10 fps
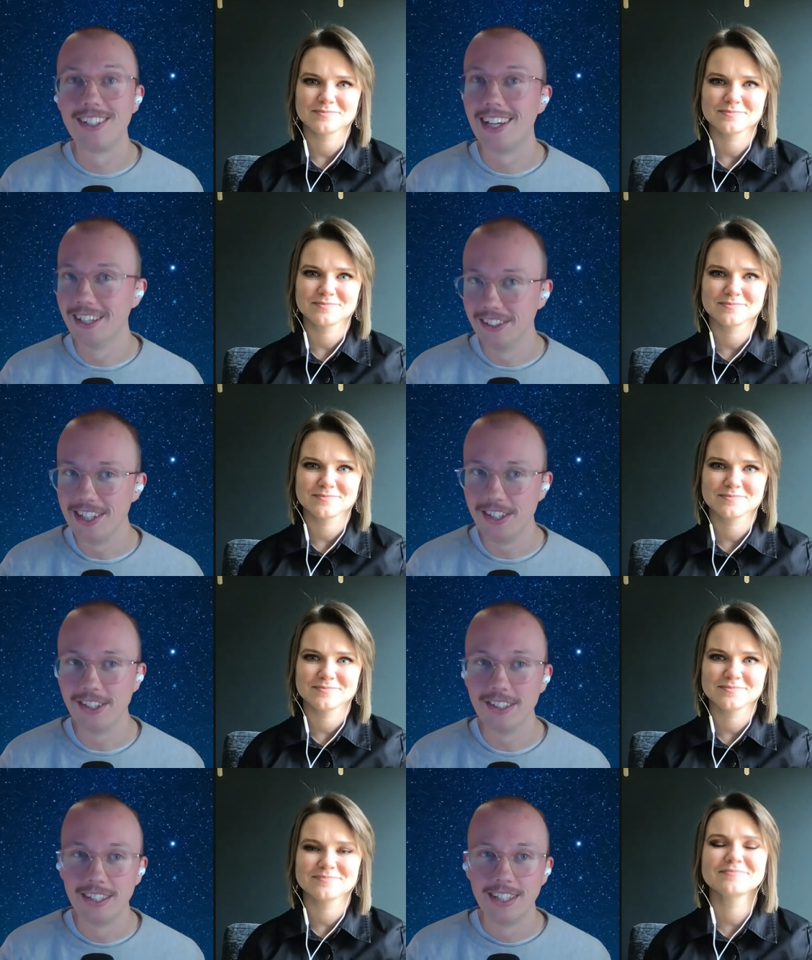Speaker 1: El Nino.
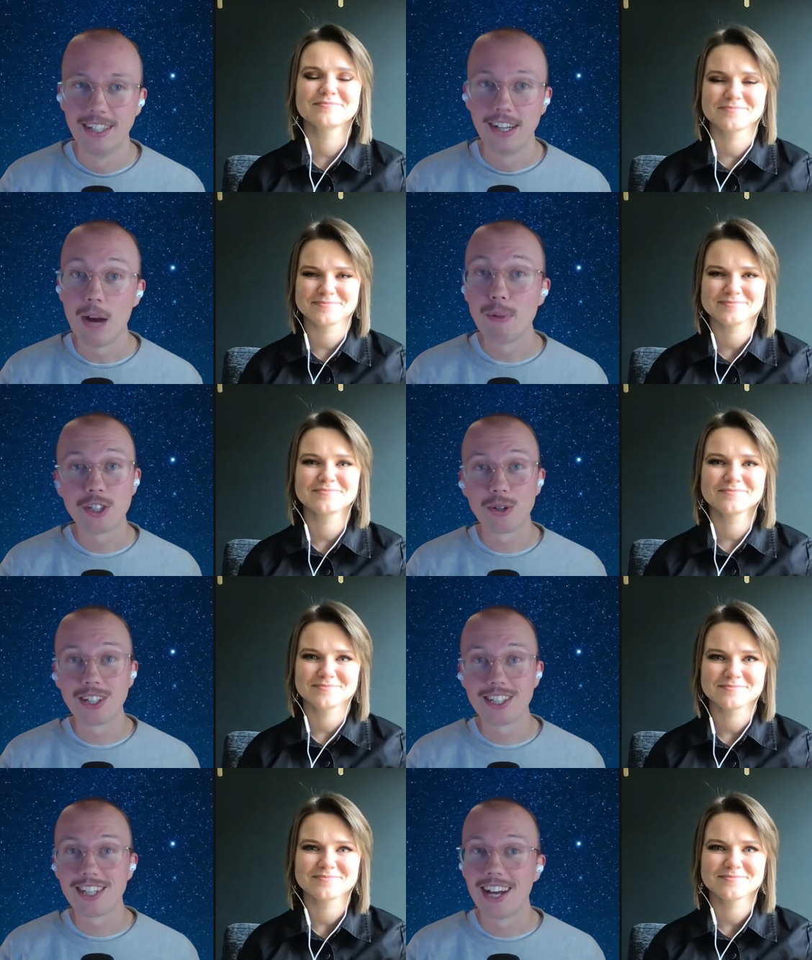I'm Will
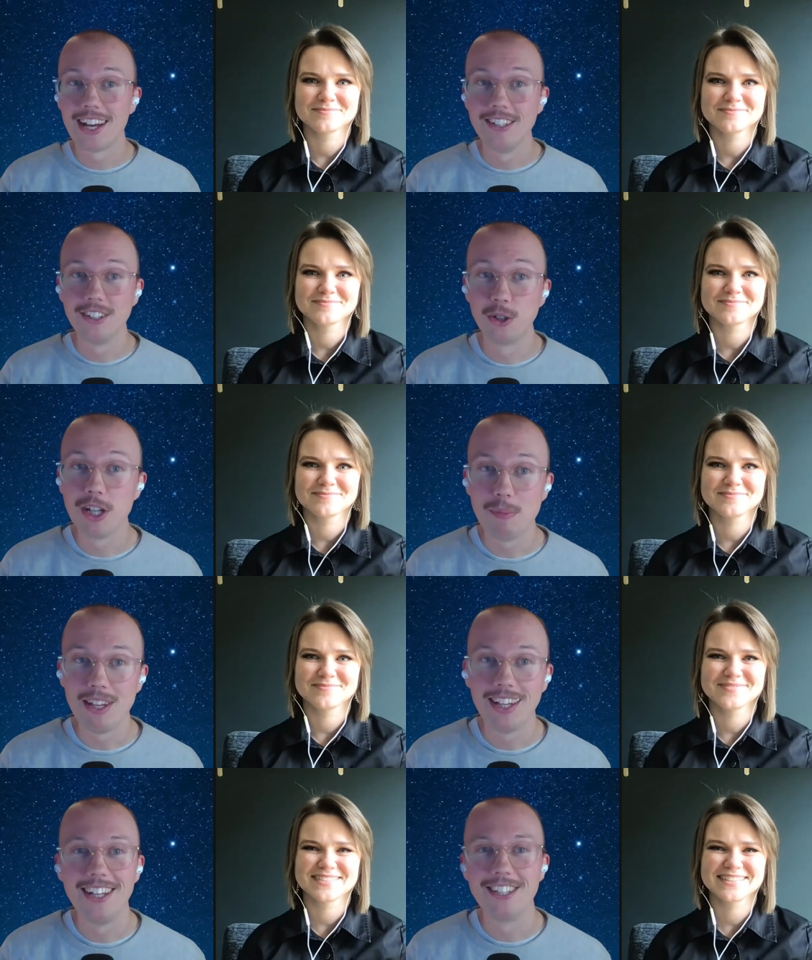Triggs, and joining
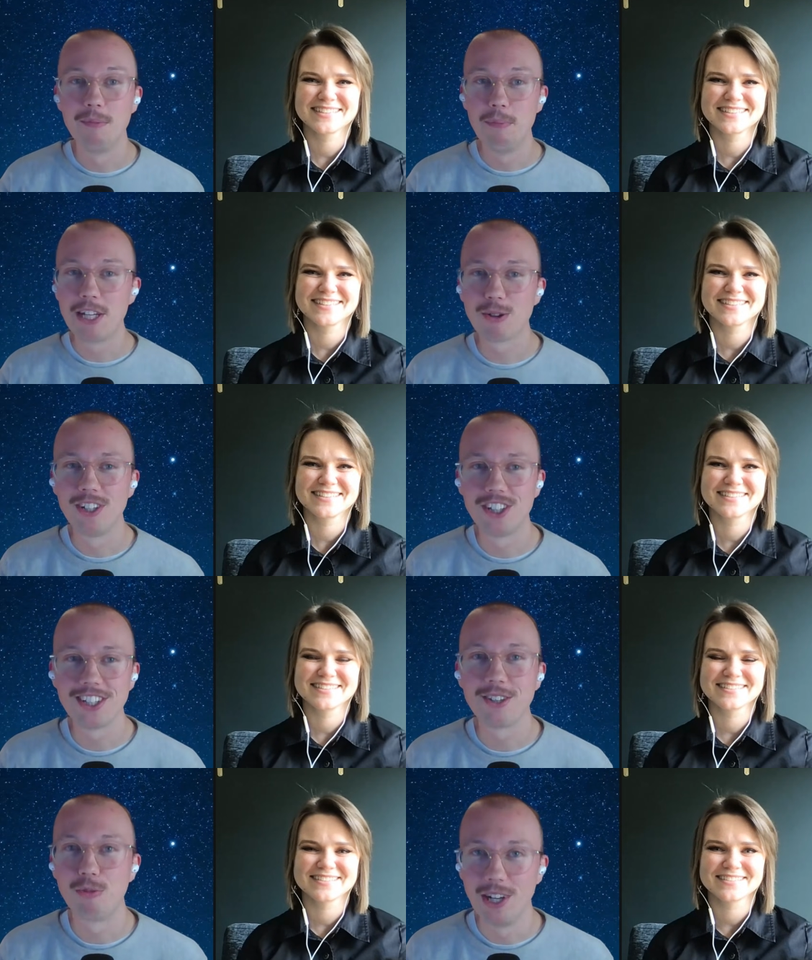me is meteorologist
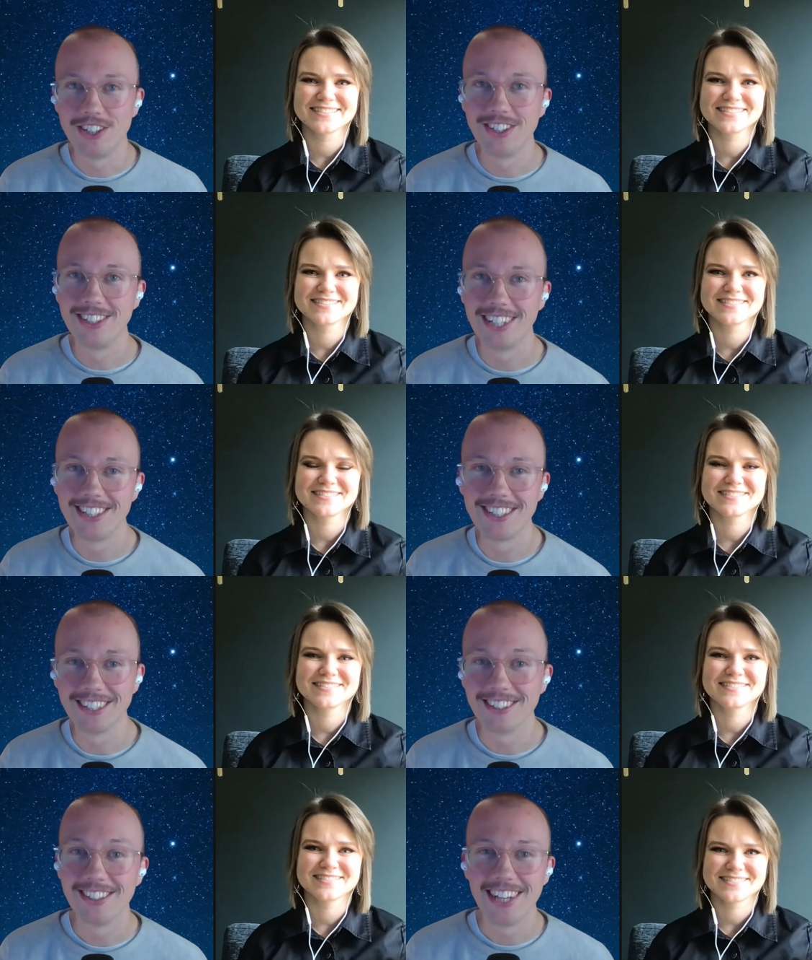Rachel Duensing.
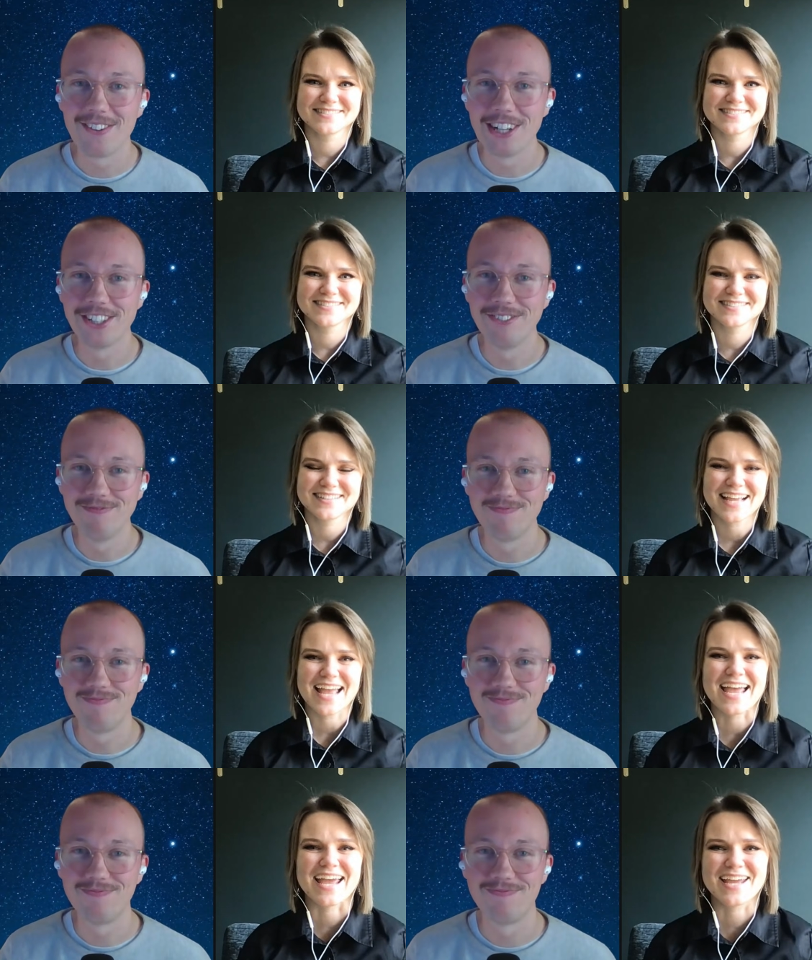Hey, Rachel.
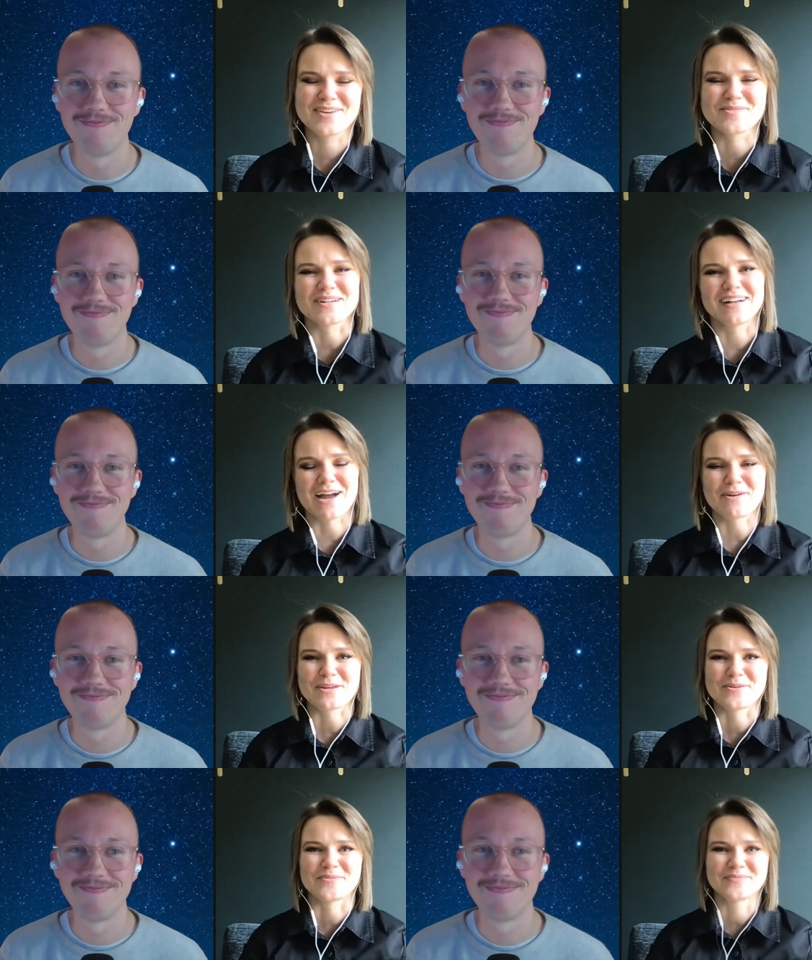
Speaker 2: Hey, Will, how are
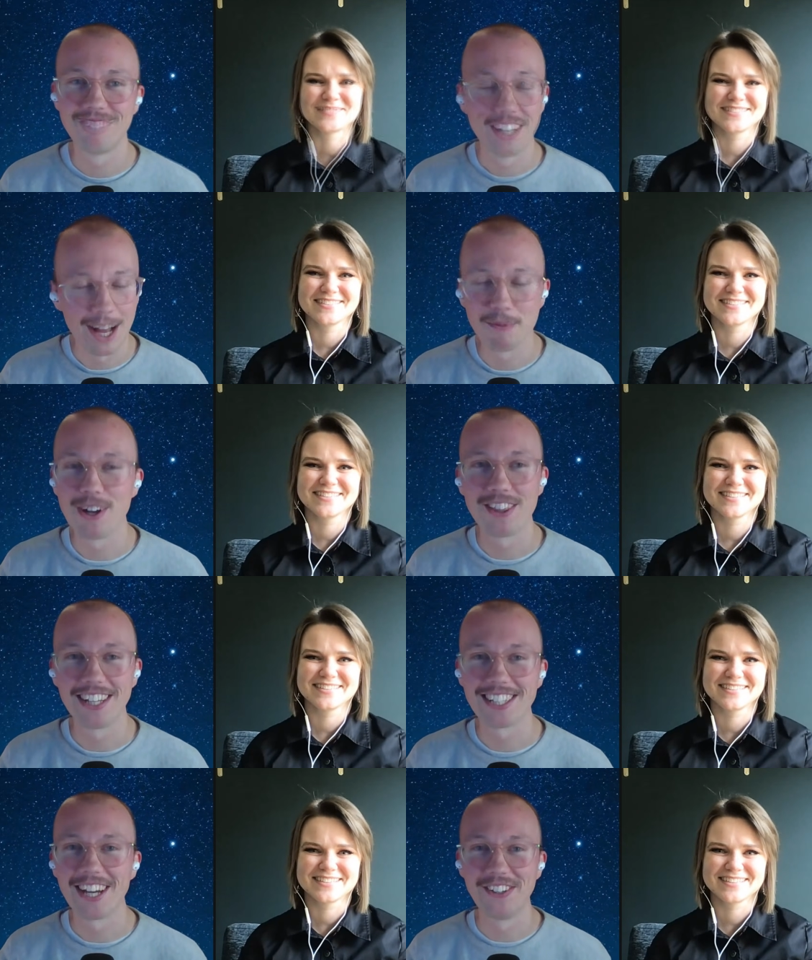you?
Speaker 1: I'm great,
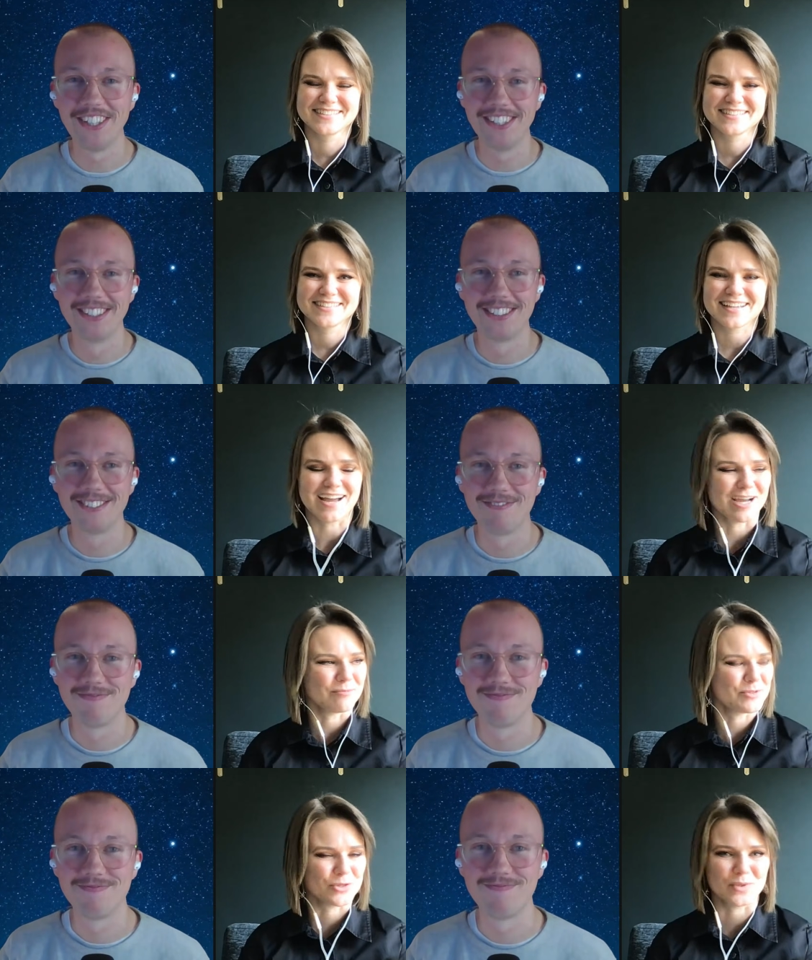thanks. How are you?
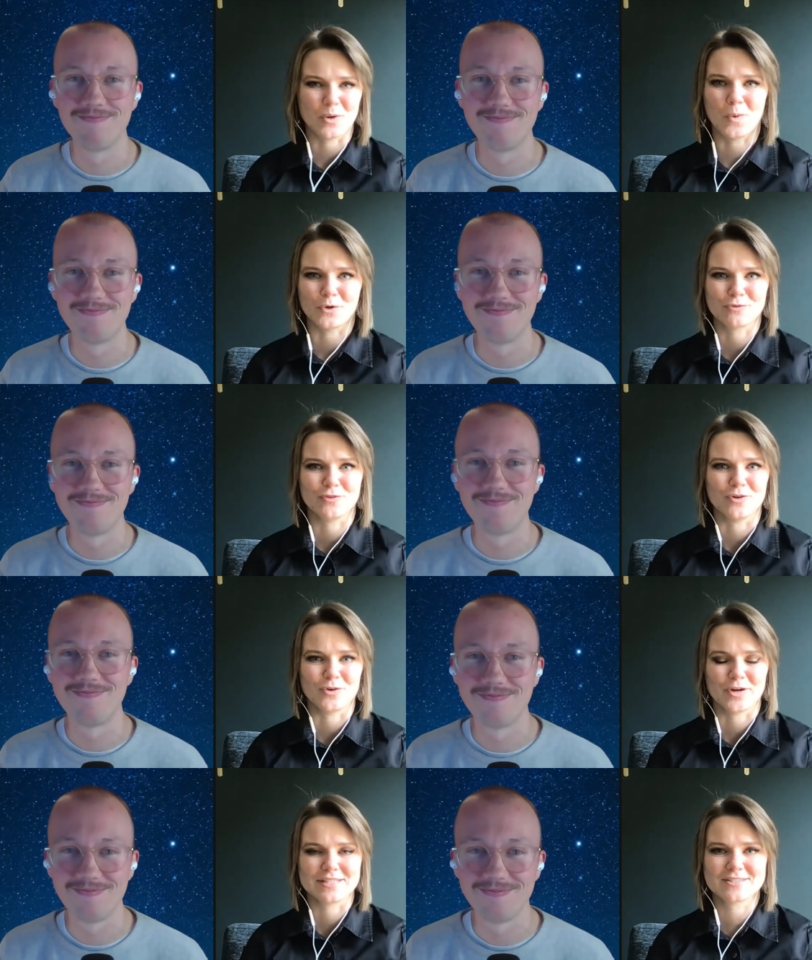
Speaker 2: I'm doing wonderful.
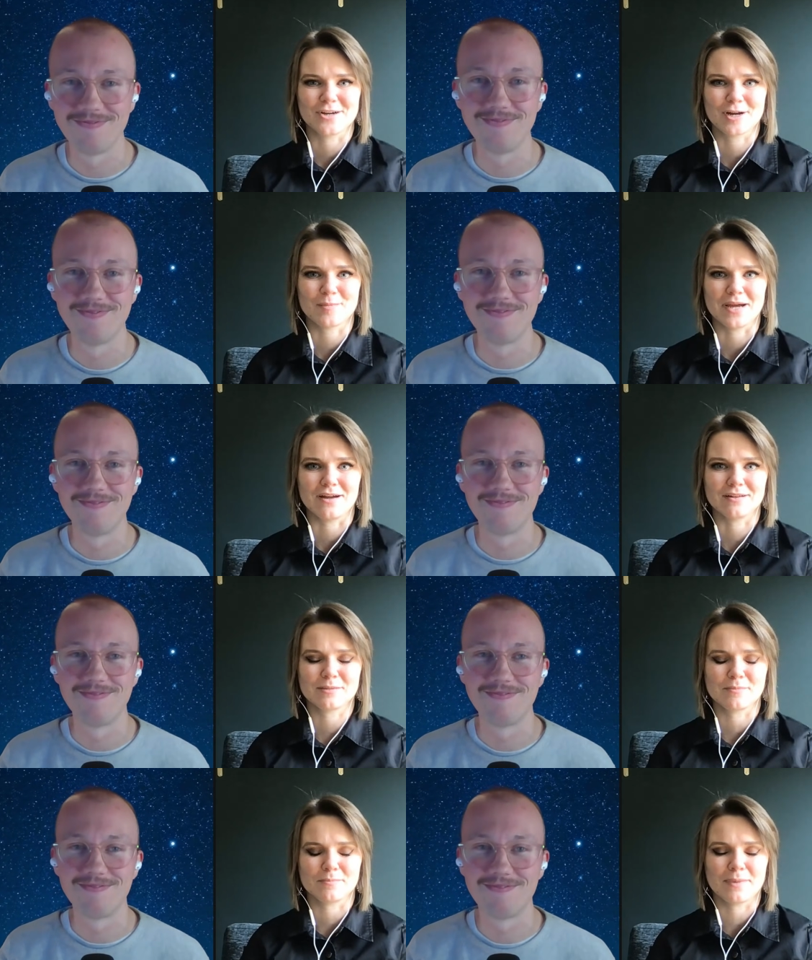Great to talk about,
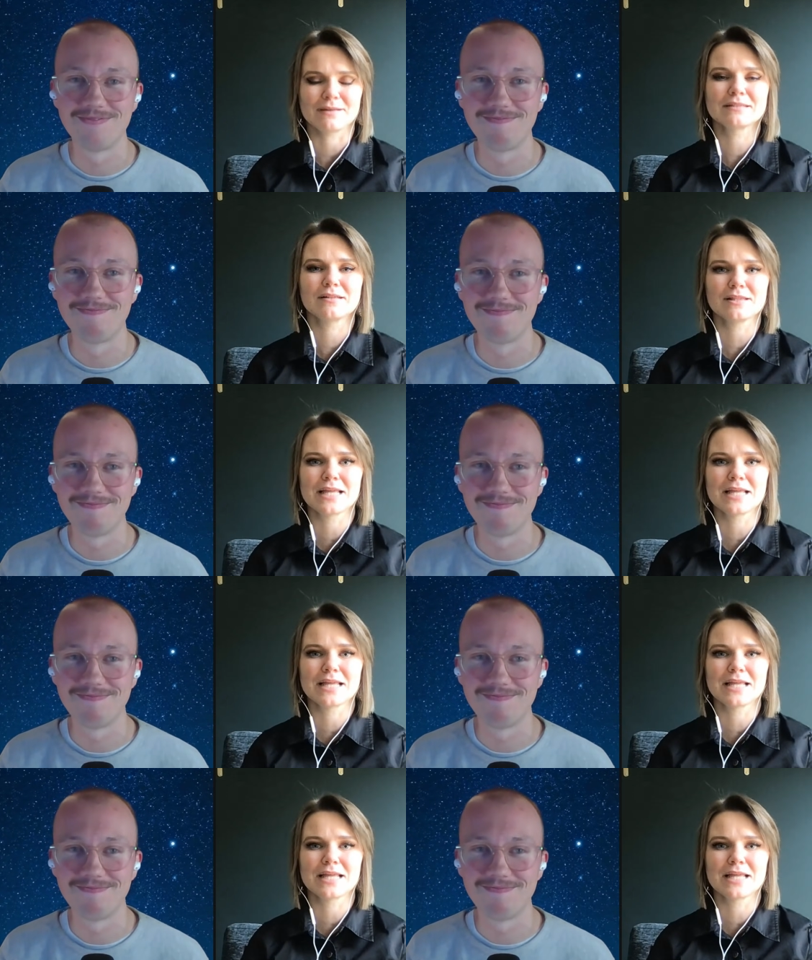about a little La